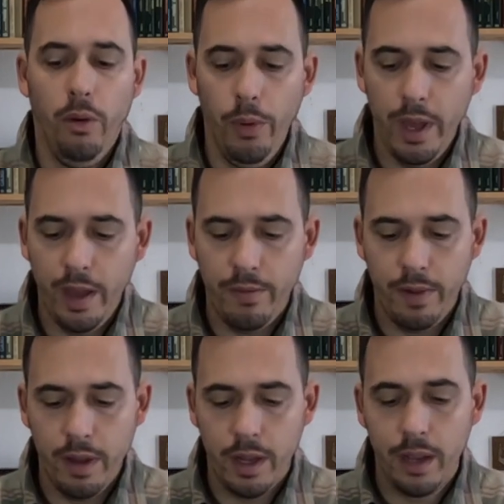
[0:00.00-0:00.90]
We
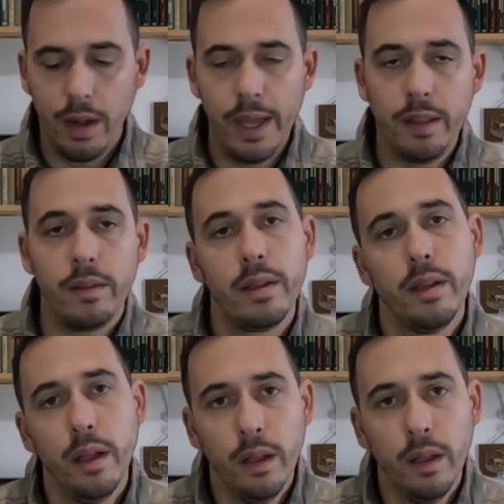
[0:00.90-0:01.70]
have cleaned